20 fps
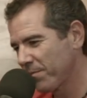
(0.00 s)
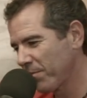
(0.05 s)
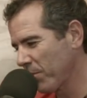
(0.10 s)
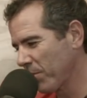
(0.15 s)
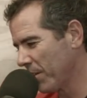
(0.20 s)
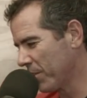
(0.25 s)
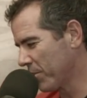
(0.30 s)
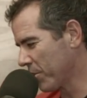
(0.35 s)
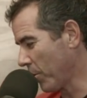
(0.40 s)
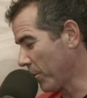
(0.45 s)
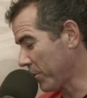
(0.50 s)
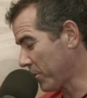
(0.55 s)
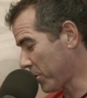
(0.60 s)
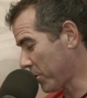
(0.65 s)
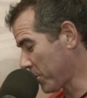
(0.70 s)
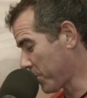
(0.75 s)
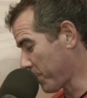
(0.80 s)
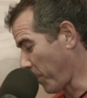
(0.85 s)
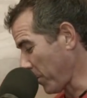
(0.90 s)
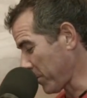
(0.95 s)
So
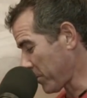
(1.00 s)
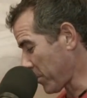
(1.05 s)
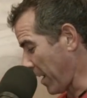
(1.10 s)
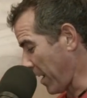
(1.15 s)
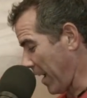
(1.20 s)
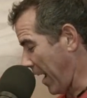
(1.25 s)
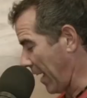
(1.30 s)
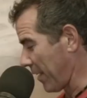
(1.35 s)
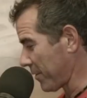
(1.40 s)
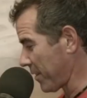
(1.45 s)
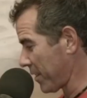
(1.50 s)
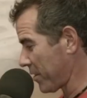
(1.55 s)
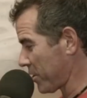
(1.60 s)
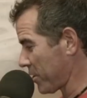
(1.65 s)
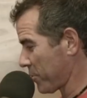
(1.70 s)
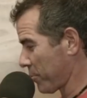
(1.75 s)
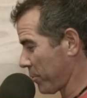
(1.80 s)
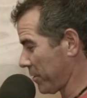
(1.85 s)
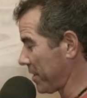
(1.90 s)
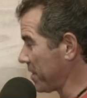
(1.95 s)
she's supposed to, I don't think
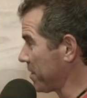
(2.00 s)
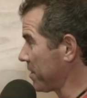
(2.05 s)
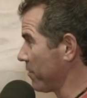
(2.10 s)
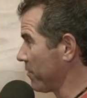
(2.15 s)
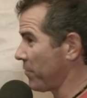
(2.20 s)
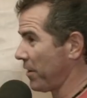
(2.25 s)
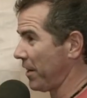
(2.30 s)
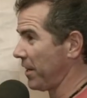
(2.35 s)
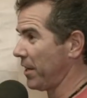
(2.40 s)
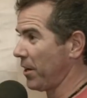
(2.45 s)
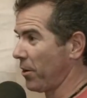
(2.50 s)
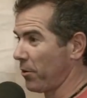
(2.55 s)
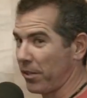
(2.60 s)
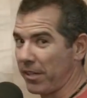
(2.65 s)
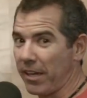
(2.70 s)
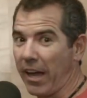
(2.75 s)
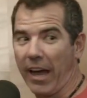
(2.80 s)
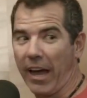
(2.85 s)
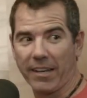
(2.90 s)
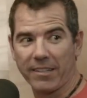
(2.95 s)
she's released a video
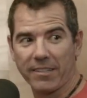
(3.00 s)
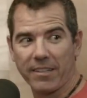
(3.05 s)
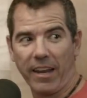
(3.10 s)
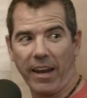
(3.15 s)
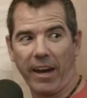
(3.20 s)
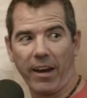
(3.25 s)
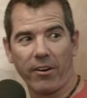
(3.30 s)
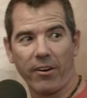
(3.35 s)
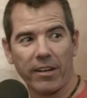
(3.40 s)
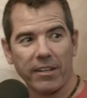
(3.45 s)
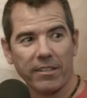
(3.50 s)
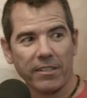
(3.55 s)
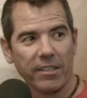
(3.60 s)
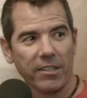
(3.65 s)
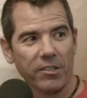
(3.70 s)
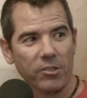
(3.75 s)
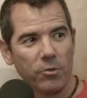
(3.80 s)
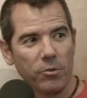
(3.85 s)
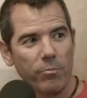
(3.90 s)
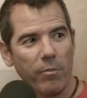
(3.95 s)
yet. Aaron,
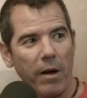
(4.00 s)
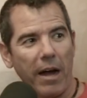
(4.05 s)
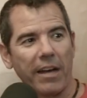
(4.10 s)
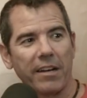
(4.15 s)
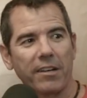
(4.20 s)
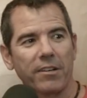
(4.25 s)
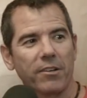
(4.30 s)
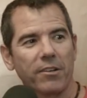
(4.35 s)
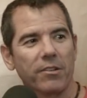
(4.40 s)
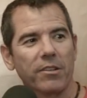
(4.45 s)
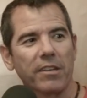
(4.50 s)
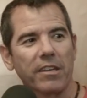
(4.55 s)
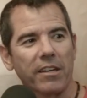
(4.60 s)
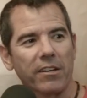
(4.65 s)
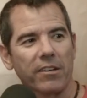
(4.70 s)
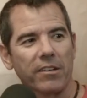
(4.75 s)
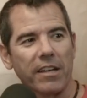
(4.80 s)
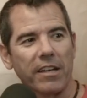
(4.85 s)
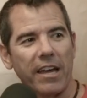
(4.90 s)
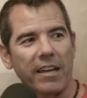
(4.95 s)
can you monitor the
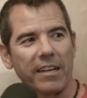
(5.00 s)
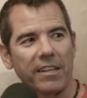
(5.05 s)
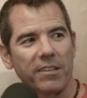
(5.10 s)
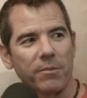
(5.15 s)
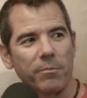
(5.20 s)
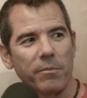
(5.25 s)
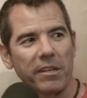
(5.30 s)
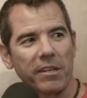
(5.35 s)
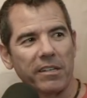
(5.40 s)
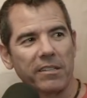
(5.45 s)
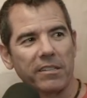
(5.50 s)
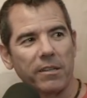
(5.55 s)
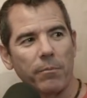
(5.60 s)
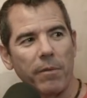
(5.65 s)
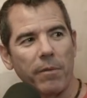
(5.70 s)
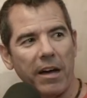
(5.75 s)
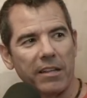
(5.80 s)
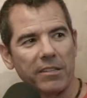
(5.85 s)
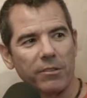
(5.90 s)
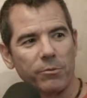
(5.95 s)
internet in the minute
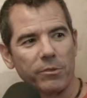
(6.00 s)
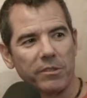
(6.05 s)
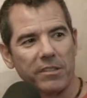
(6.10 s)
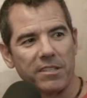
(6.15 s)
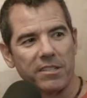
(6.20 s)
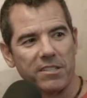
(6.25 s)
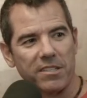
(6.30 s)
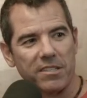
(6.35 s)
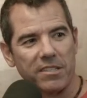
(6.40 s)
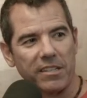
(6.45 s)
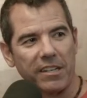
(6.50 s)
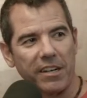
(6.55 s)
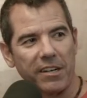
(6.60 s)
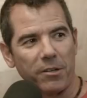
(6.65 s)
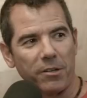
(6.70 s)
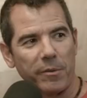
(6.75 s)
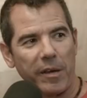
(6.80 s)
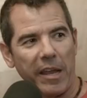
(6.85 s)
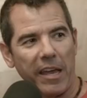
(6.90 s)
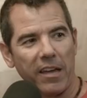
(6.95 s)
Kamala releases an
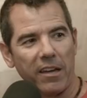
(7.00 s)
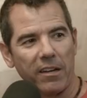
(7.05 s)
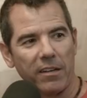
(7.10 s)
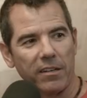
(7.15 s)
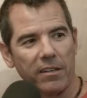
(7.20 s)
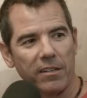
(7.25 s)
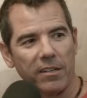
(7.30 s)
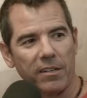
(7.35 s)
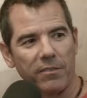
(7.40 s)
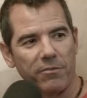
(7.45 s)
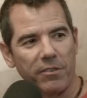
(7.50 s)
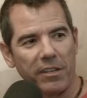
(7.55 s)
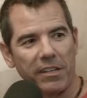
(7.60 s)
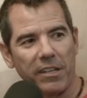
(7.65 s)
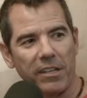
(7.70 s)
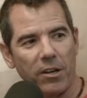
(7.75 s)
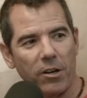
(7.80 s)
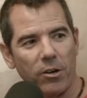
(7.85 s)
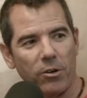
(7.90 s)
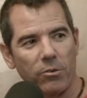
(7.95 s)
internet a
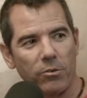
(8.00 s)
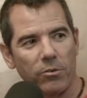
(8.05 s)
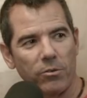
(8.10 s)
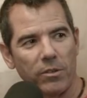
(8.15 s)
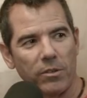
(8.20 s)
video?